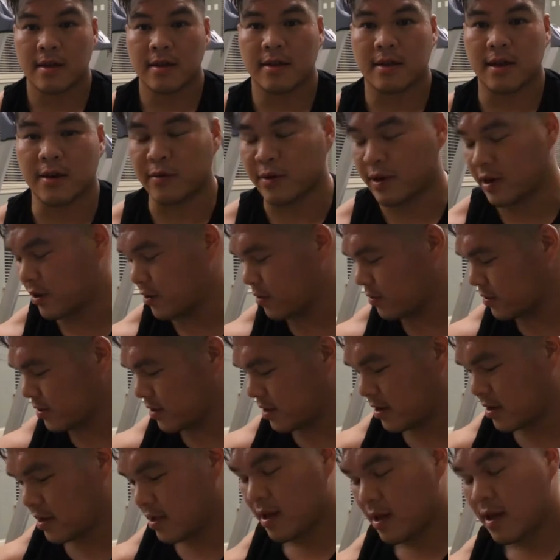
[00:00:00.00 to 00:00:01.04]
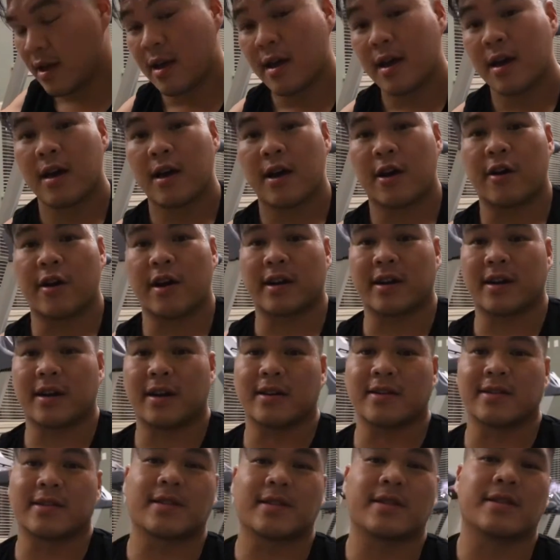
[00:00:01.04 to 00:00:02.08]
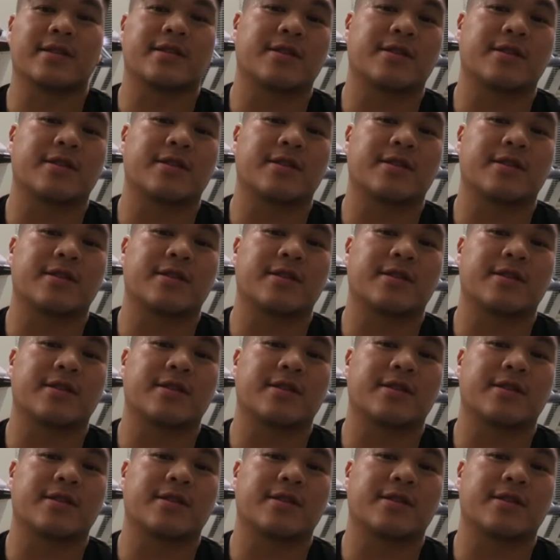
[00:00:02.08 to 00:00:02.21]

There we go. All right, guys,